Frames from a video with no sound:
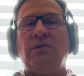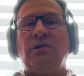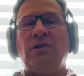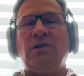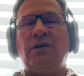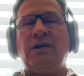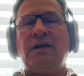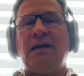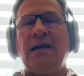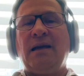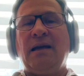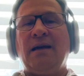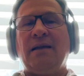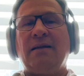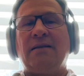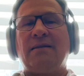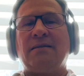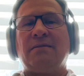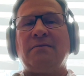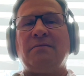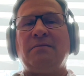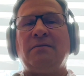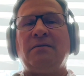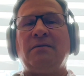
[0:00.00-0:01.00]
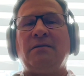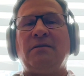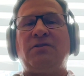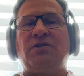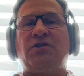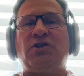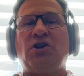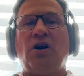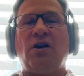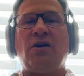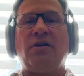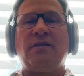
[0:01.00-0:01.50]
looking at the
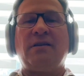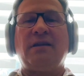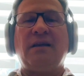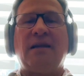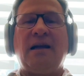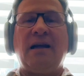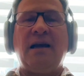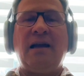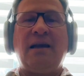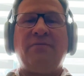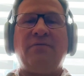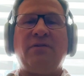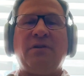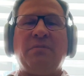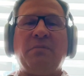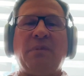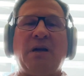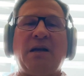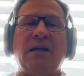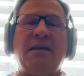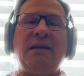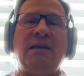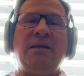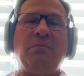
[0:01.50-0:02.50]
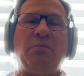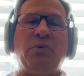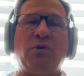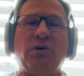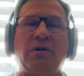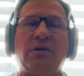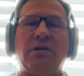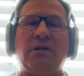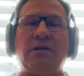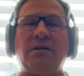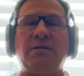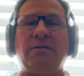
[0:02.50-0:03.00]
chart that I have in my
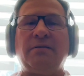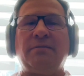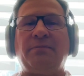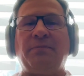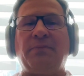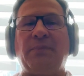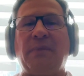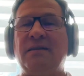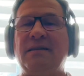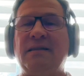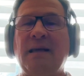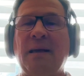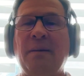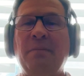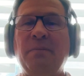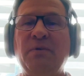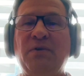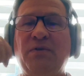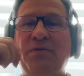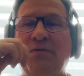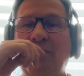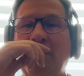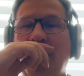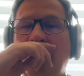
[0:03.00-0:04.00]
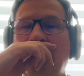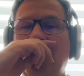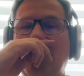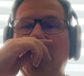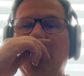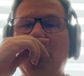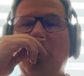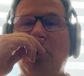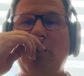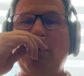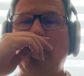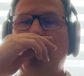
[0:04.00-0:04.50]
ebook, stems from
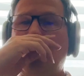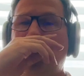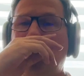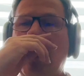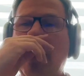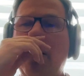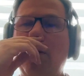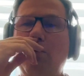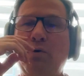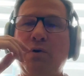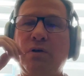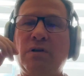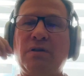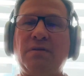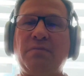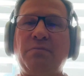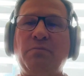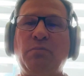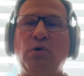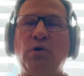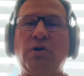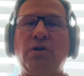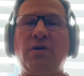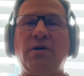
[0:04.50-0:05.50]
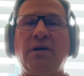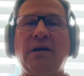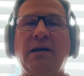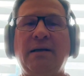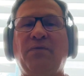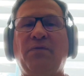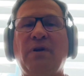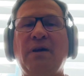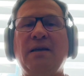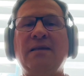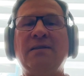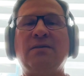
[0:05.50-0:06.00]
John Flower's book,
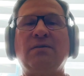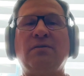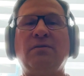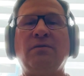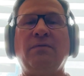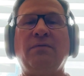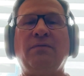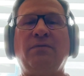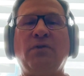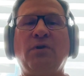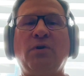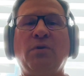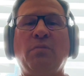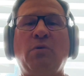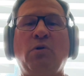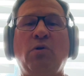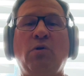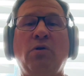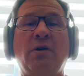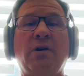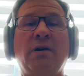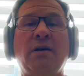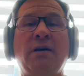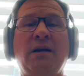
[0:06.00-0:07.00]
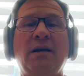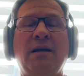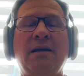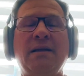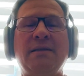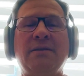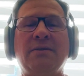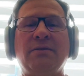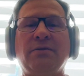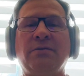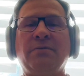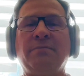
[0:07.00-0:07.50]
Phrasal Verb
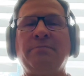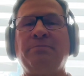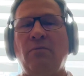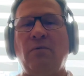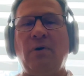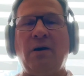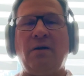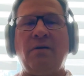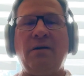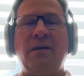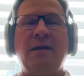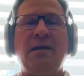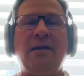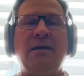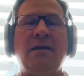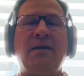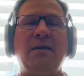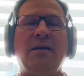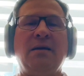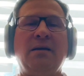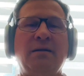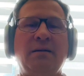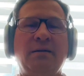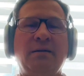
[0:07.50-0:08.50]
Organiser, where he